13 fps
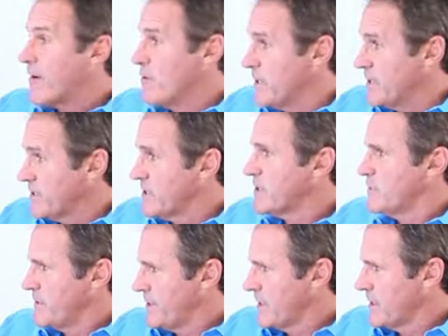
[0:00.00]
are in business,
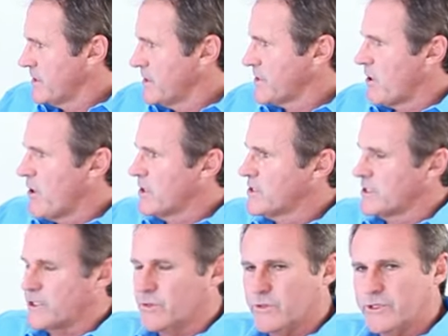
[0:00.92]
in particular the size
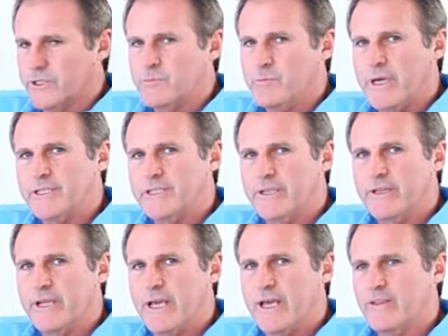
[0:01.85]
that you were just
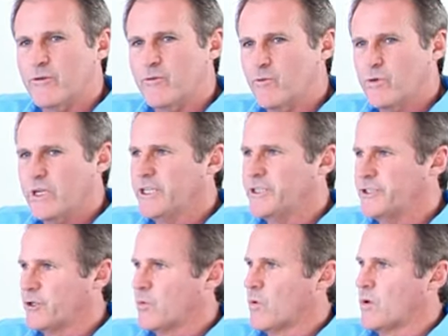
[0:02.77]
mentioning there, that really
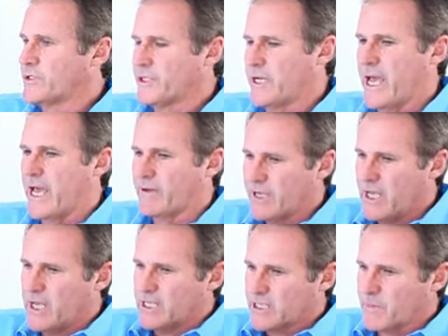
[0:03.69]
do want to have
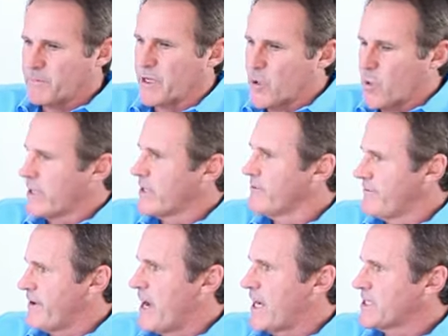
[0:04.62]
something quick and
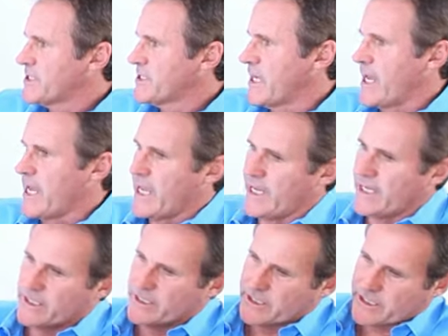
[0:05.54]
fast,
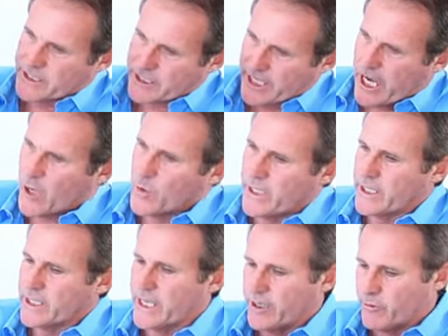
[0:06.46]
and to go
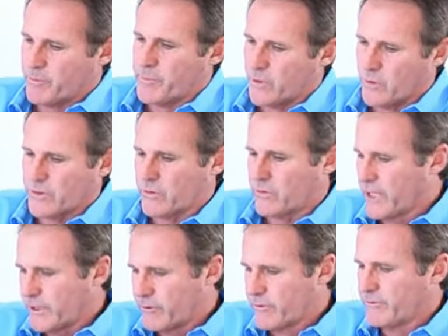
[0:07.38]
in and get a report or
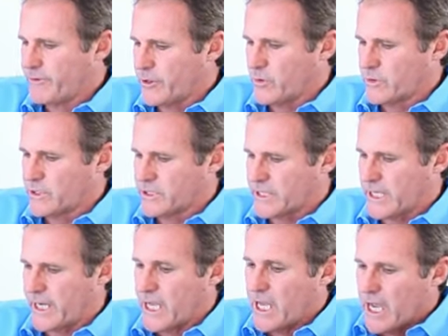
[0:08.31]
get a review to
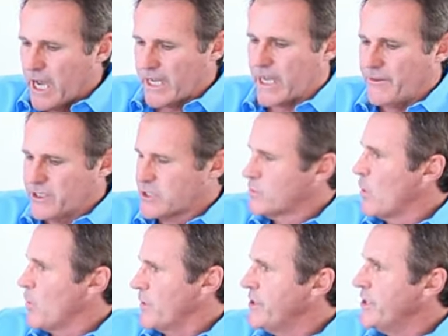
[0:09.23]
say, okay, this is
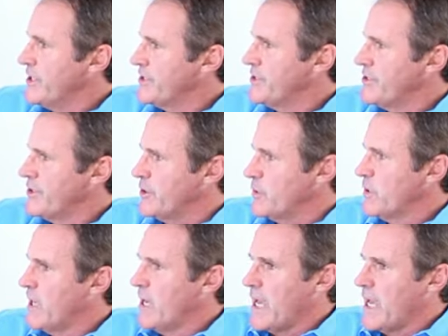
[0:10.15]
what we need to do,